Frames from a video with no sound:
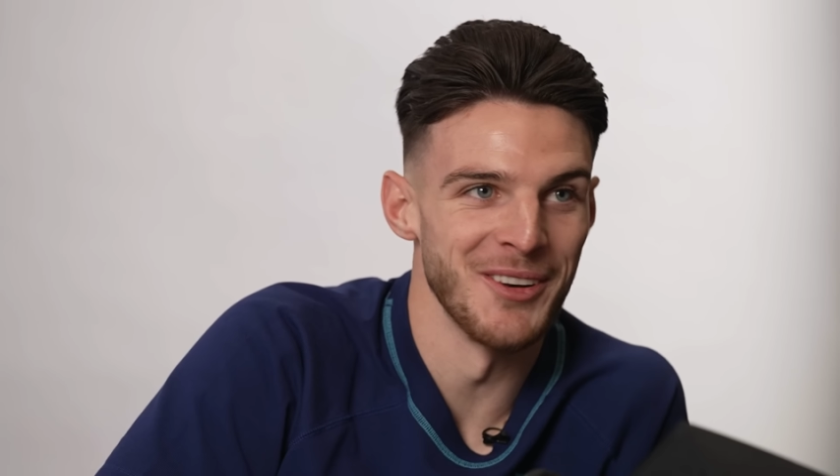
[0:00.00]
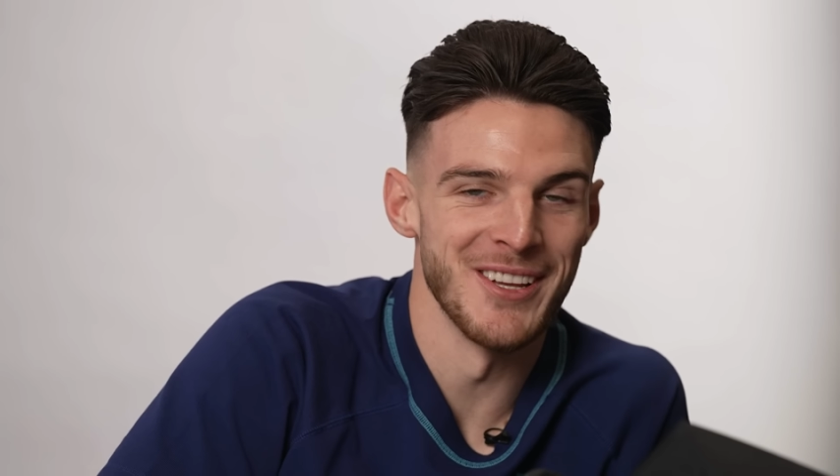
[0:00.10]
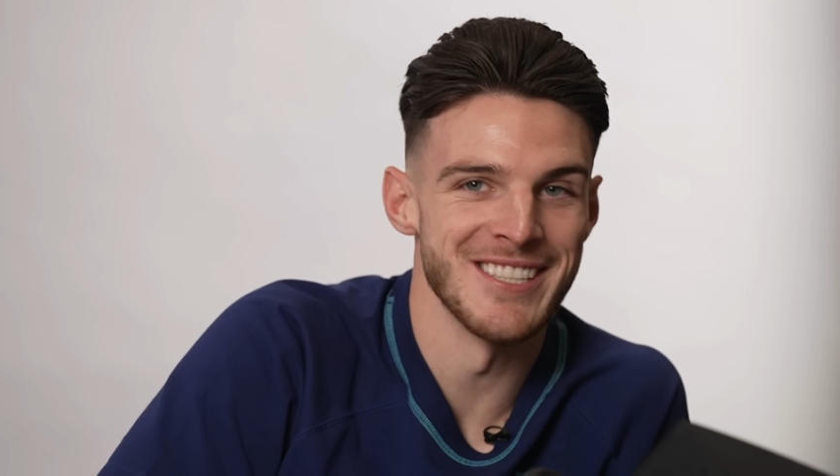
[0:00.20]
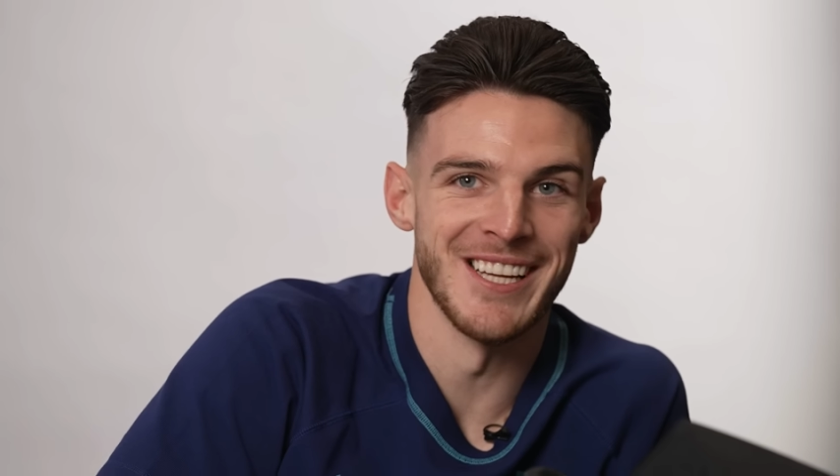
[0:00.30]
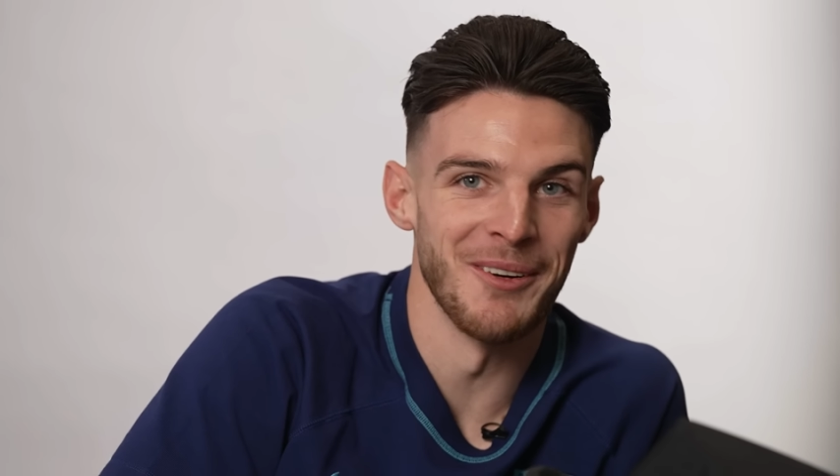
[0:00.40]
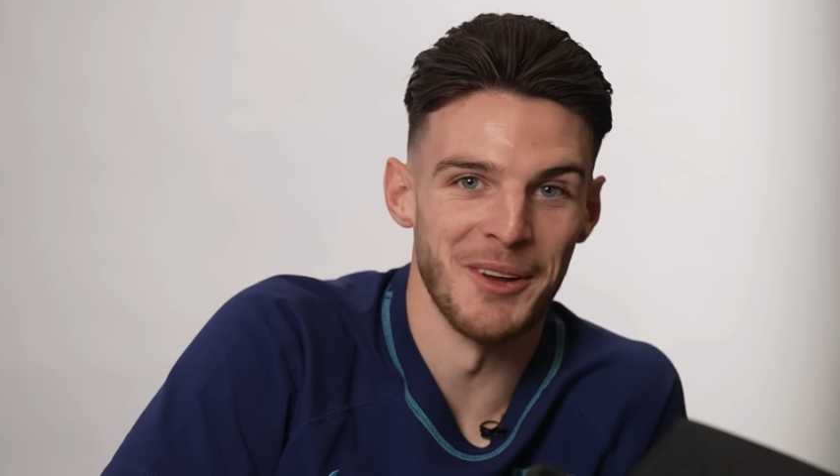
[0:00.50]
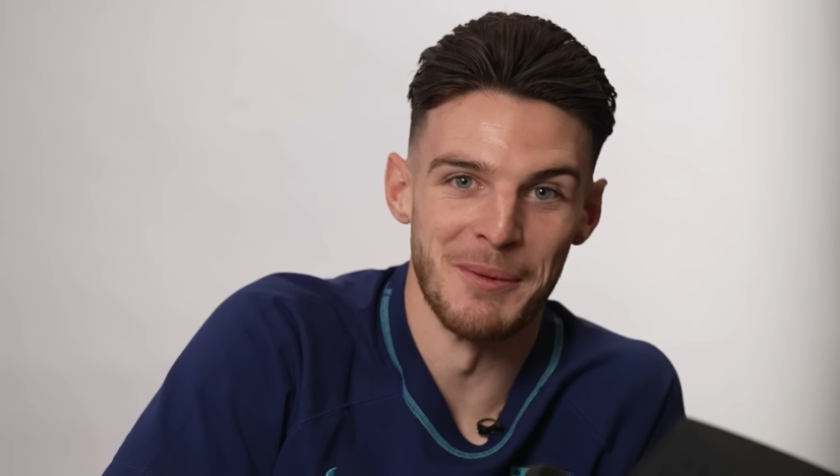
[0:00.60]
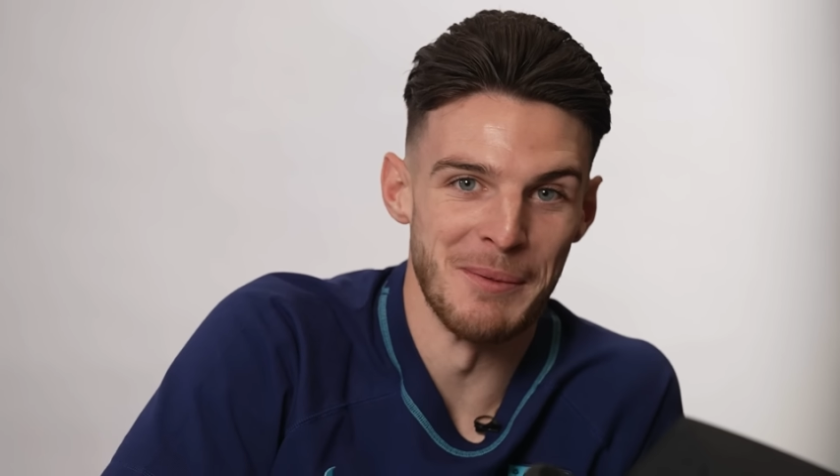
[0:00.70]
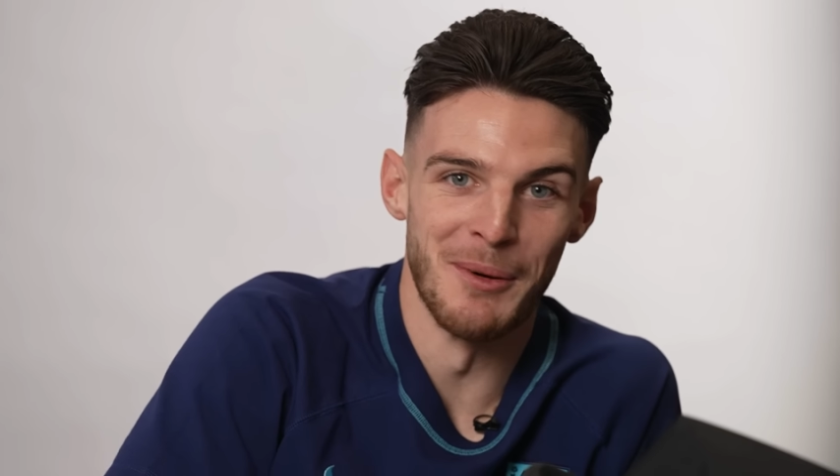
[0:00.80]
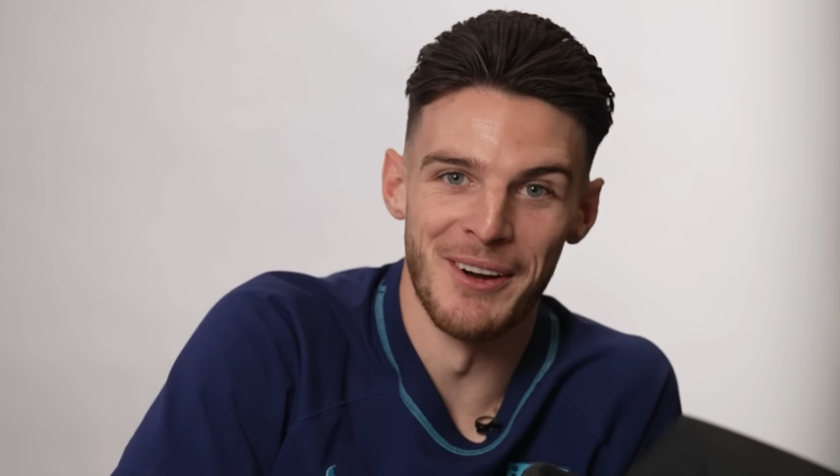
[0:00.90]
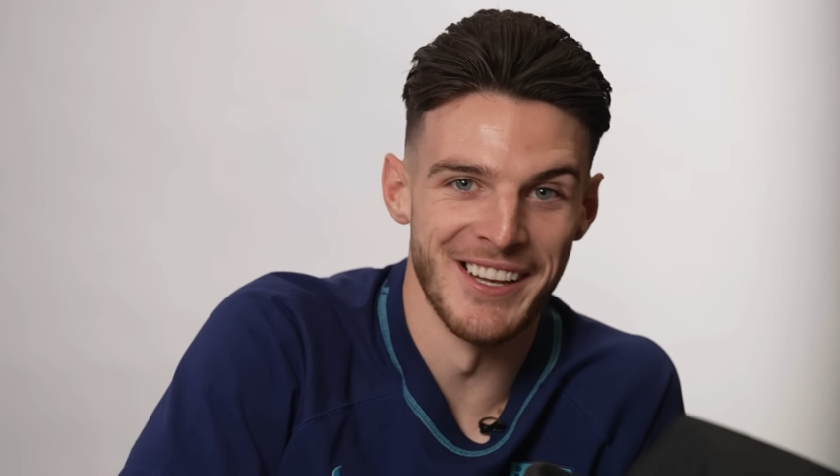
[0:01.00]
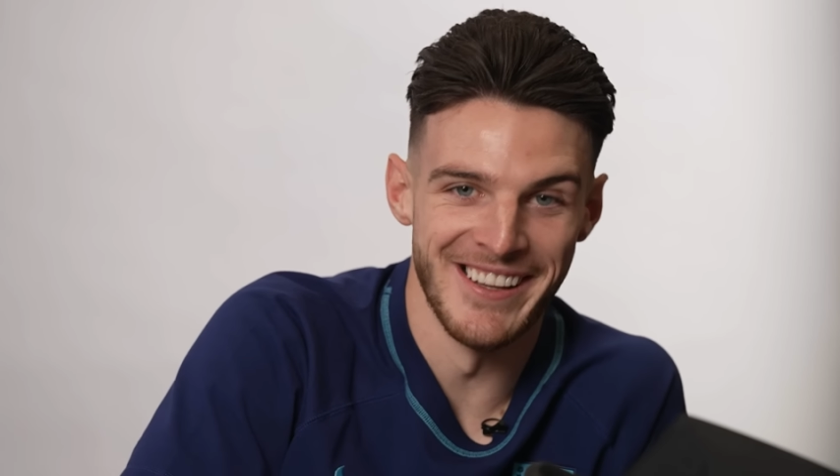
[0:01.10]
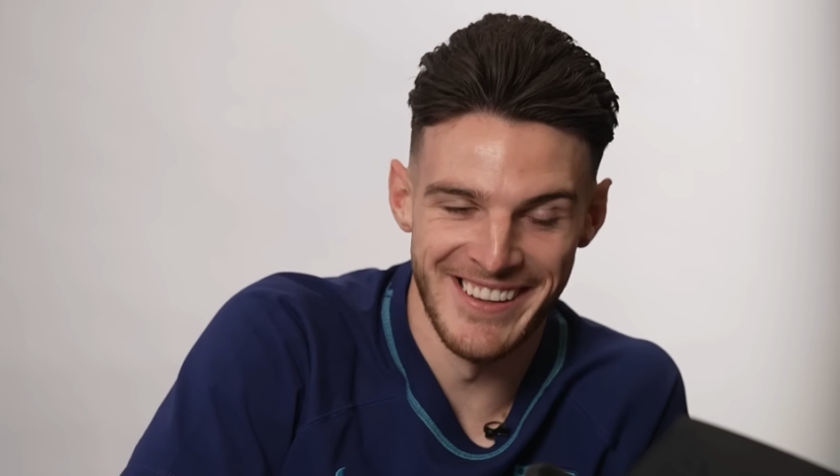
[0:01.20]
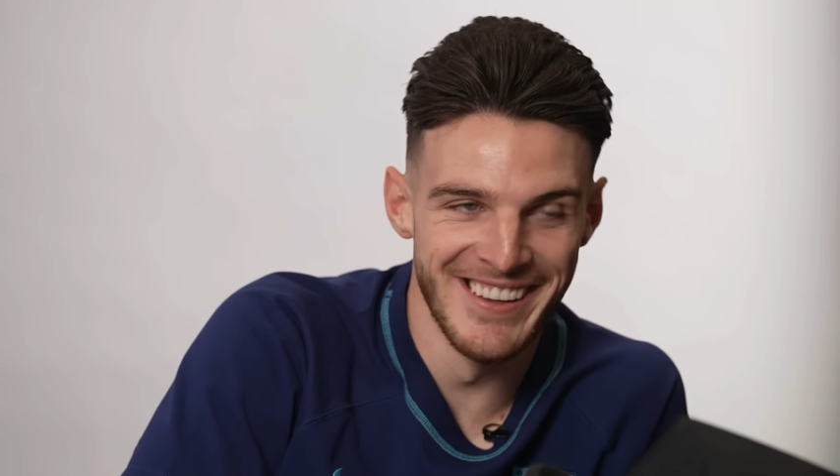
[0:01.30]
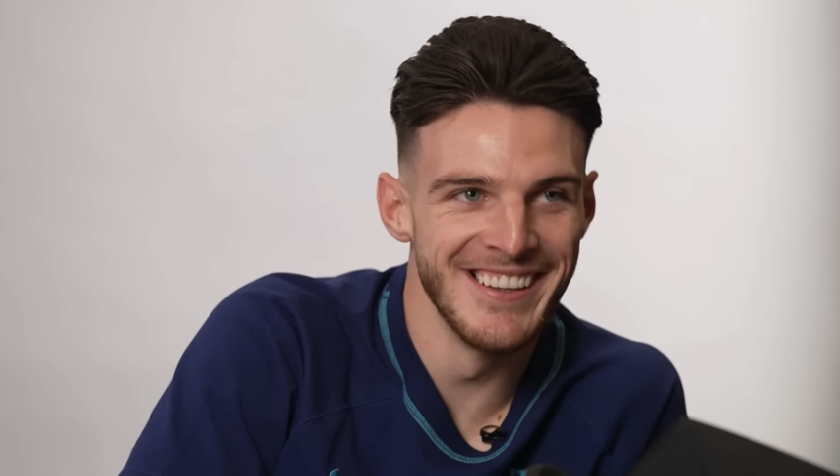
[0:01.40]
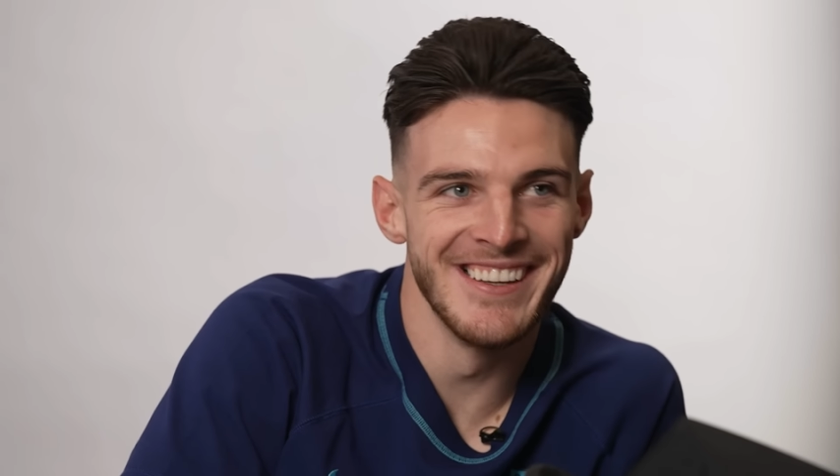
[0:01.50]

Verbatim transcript: Honestly, I'm going to be boiling.